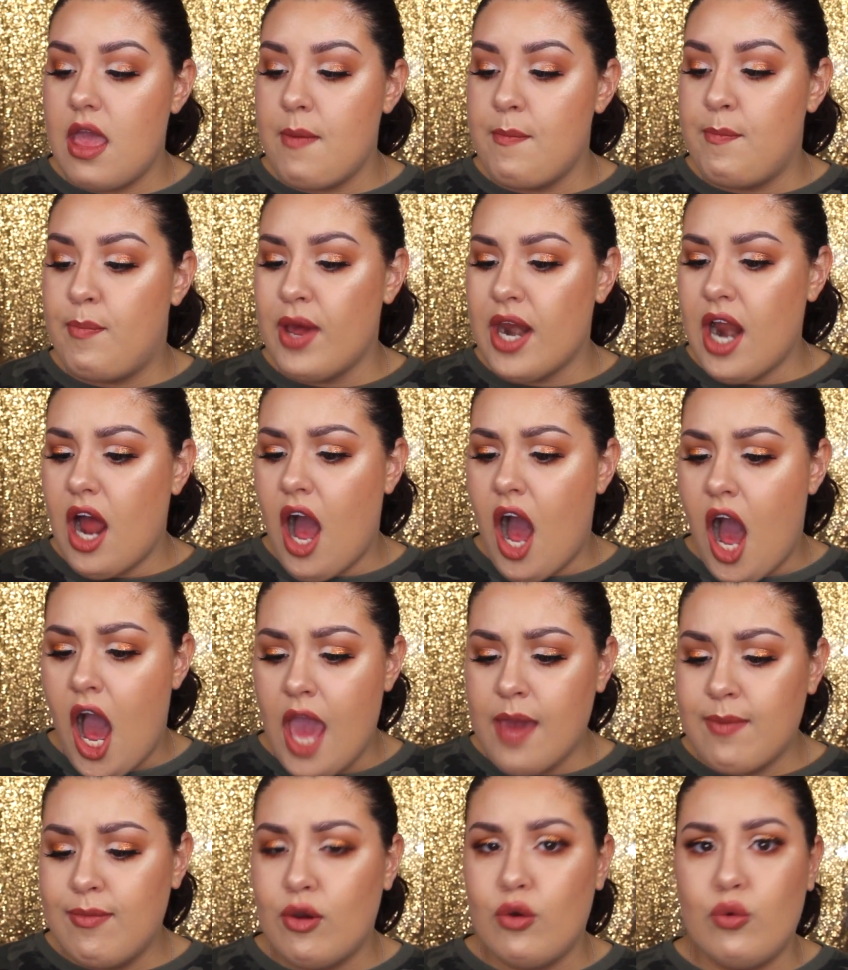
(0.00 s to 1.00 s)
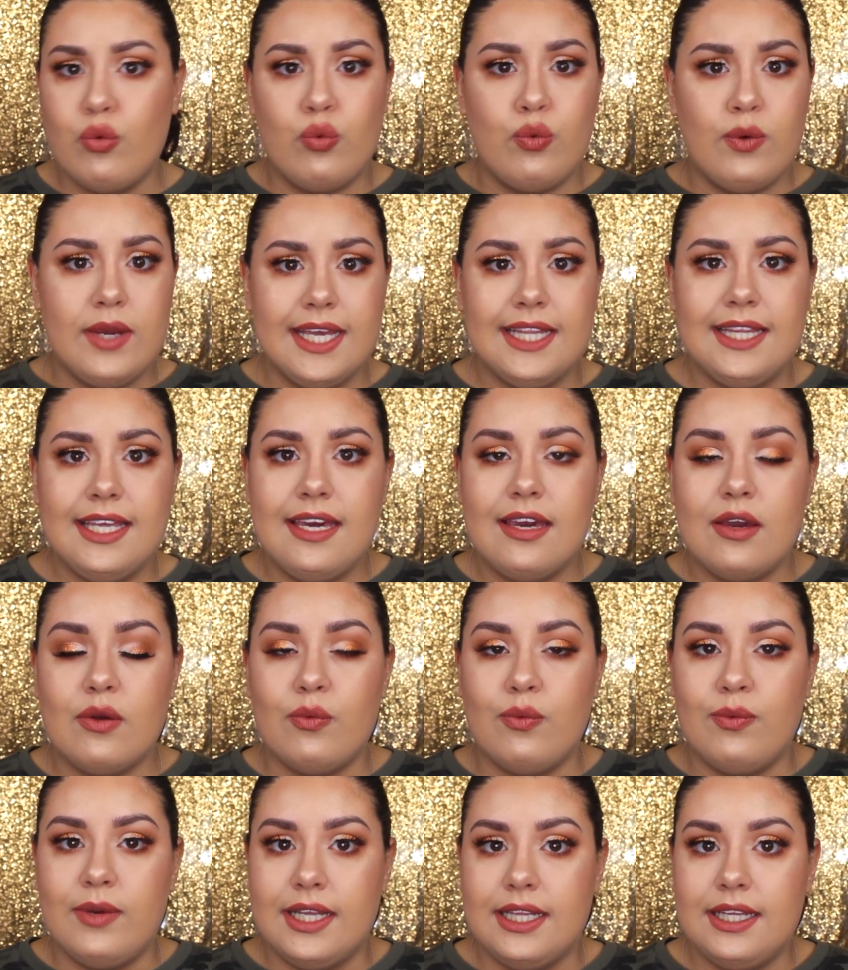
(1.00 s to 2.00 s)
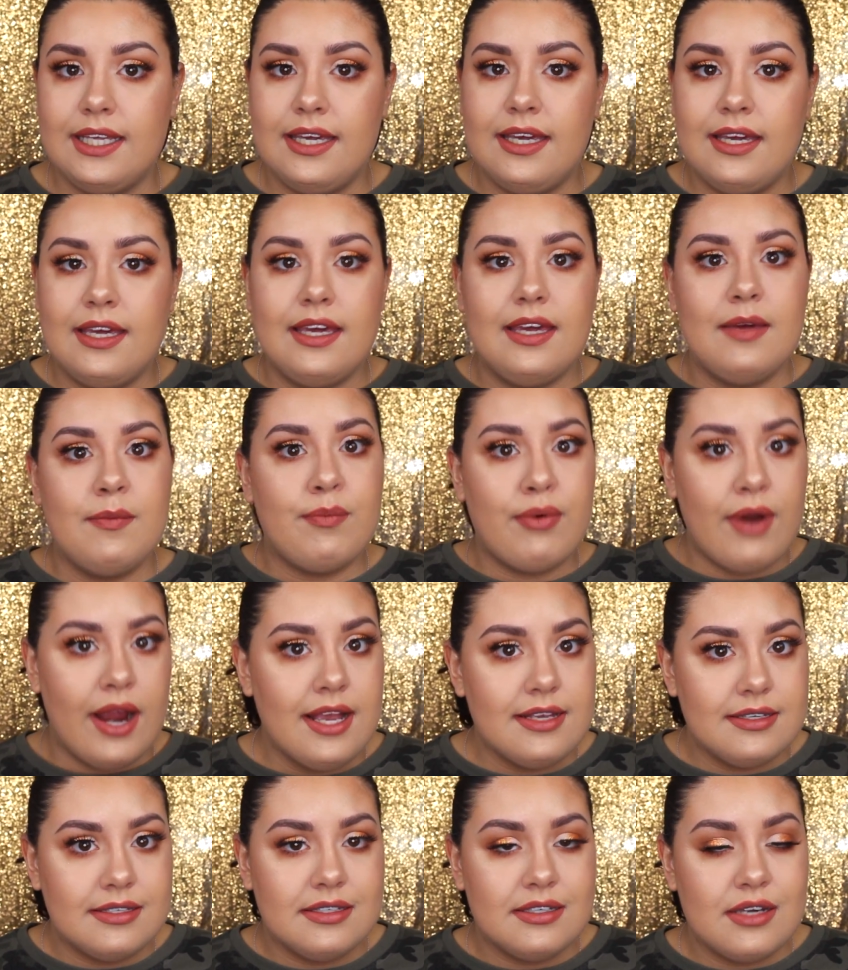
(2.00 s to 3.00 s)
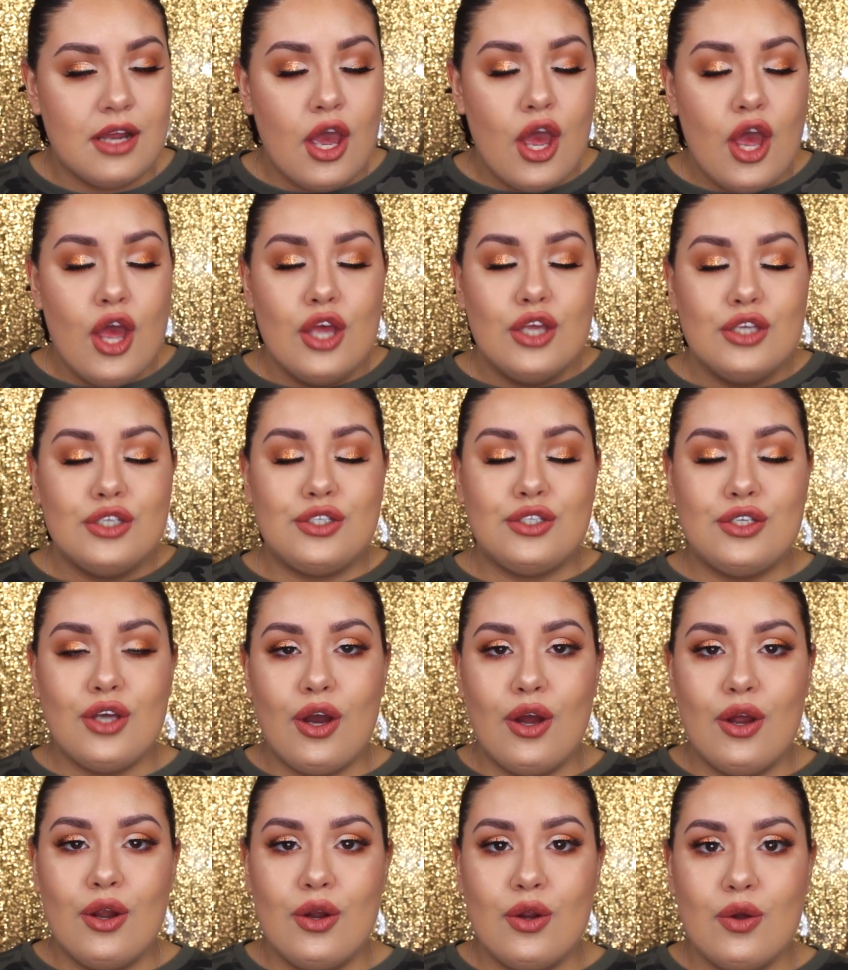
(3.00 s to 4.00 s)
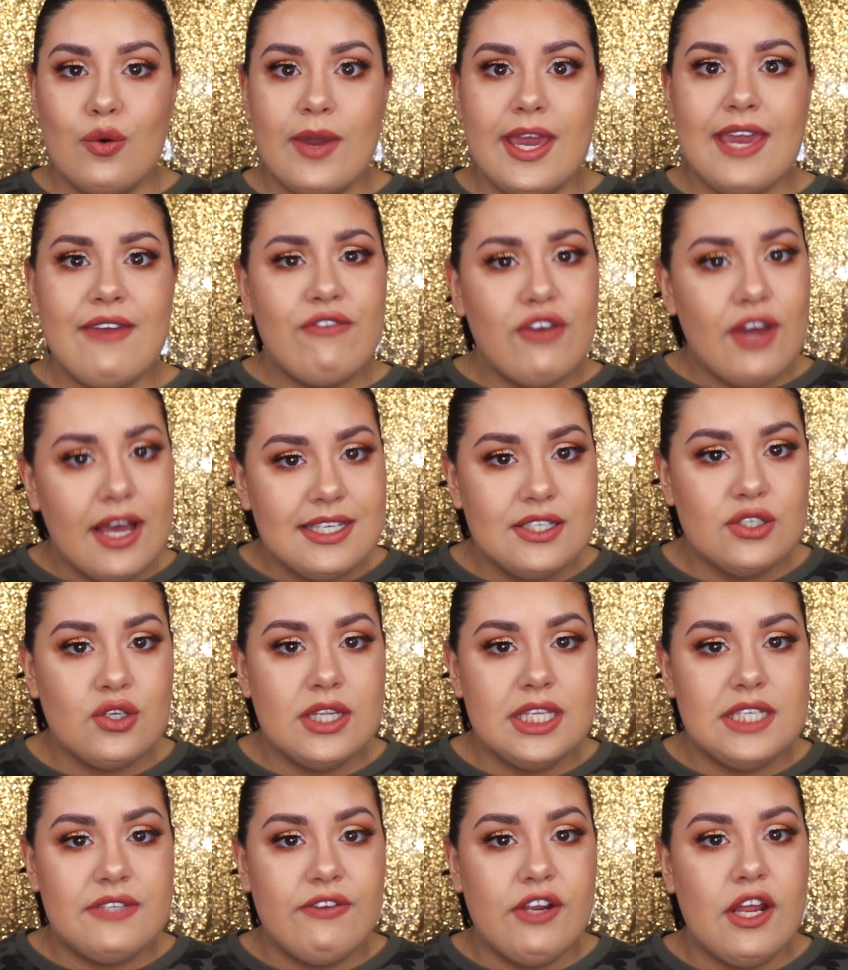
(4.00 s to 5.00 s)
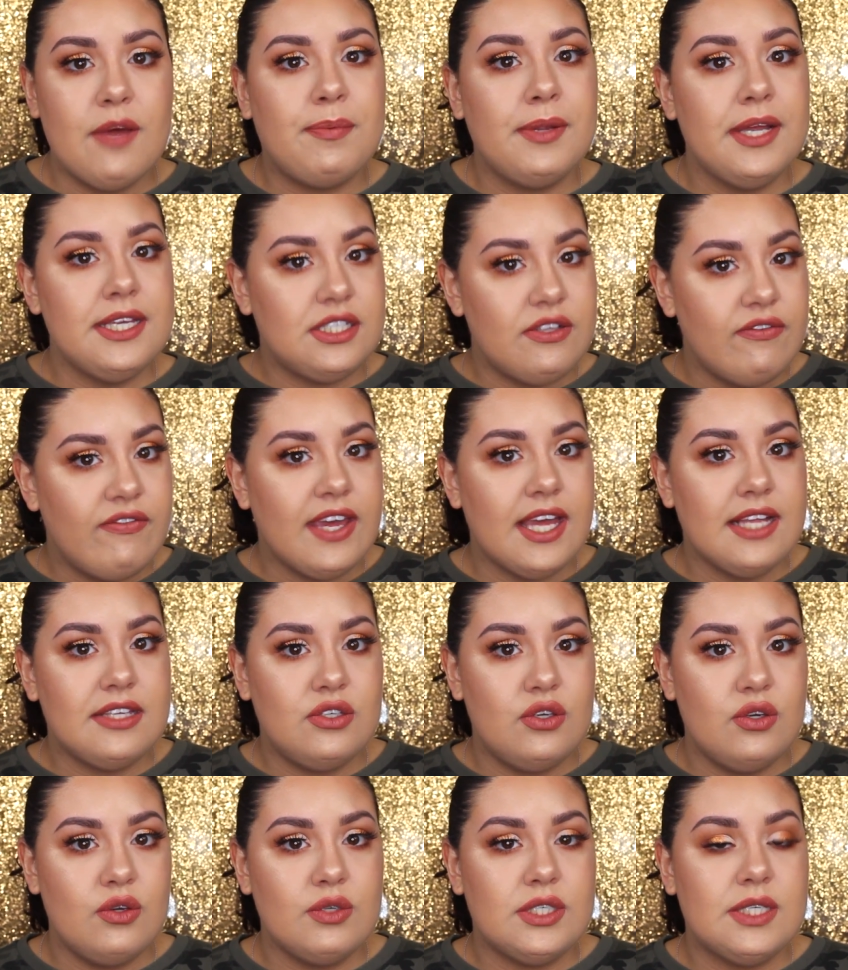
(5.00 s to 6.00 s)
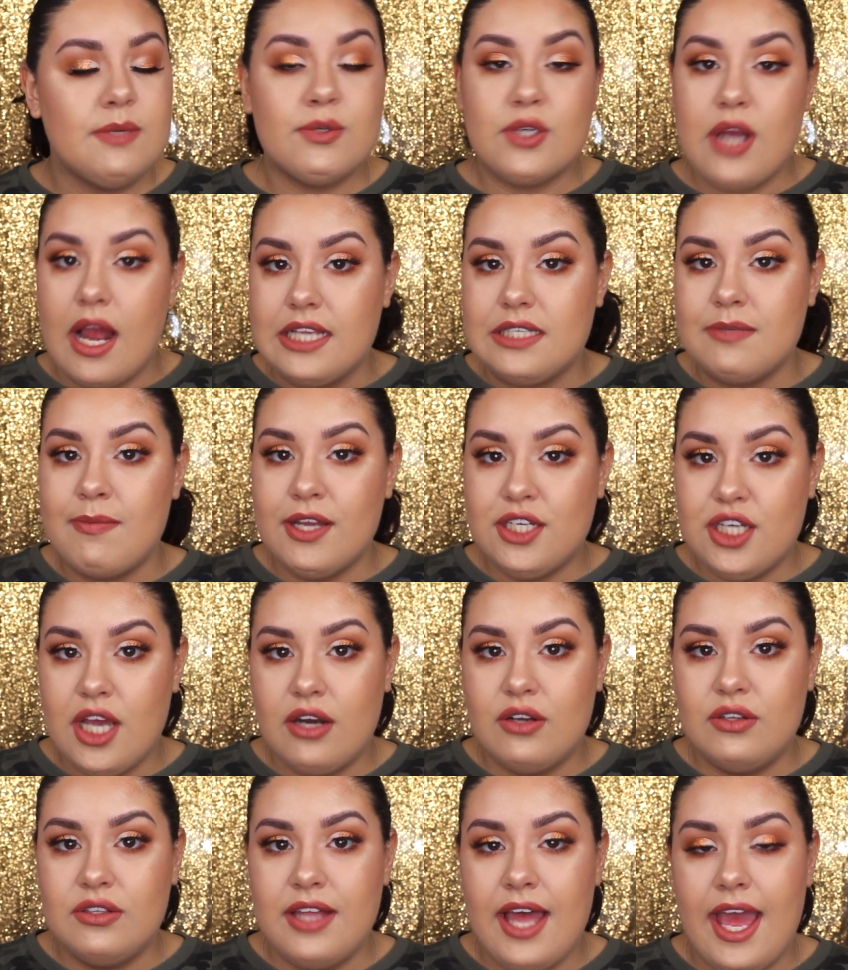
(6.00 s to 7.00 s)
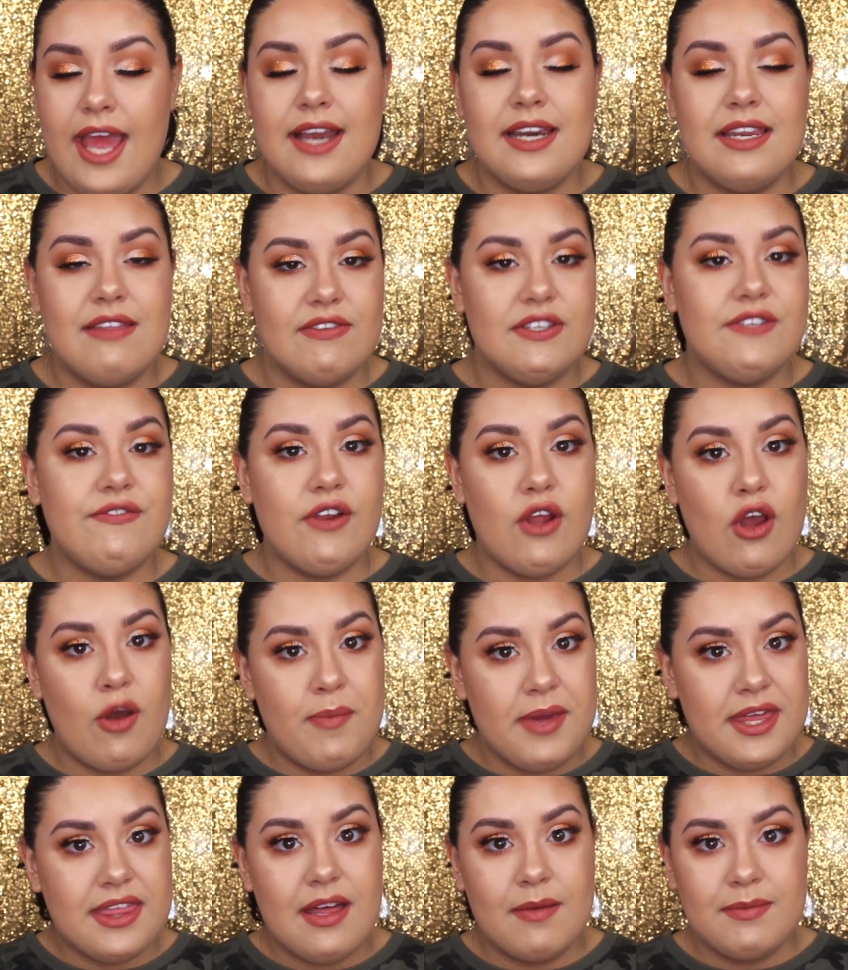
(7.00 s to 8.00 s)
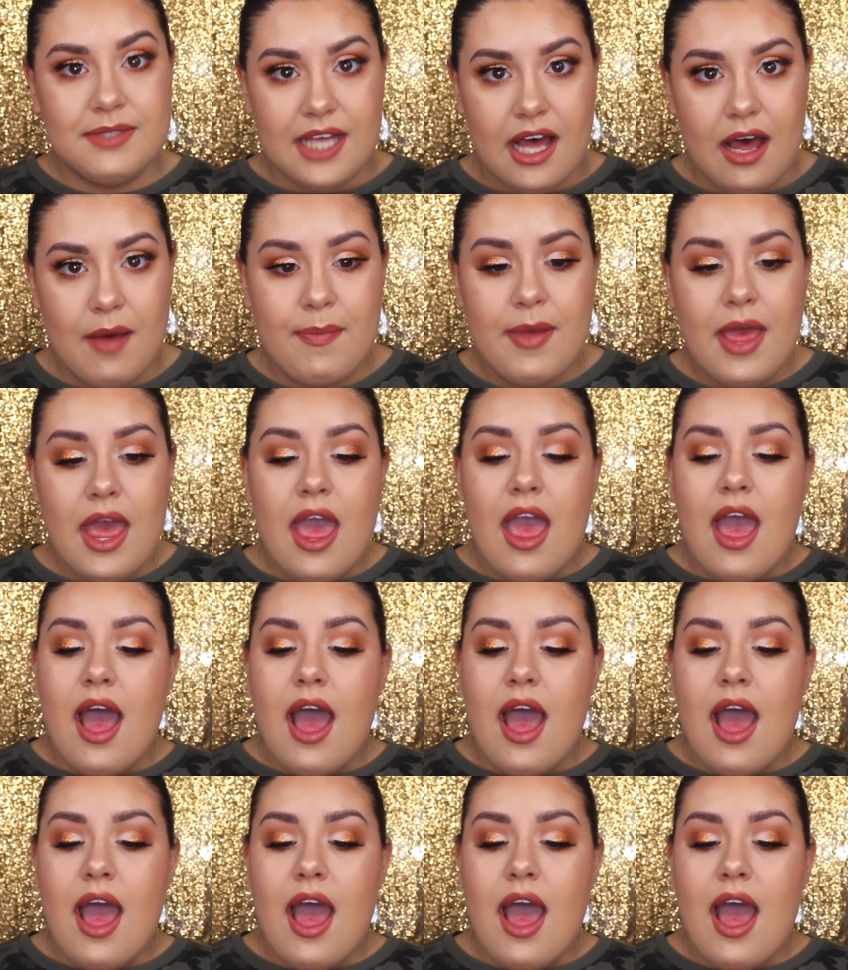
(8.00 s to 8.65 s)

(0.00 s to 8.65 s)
But I'm really, really impressed. So if you guys enjoyed this video, please don't forget to subscribe to my channel and give this video a big thumbs up.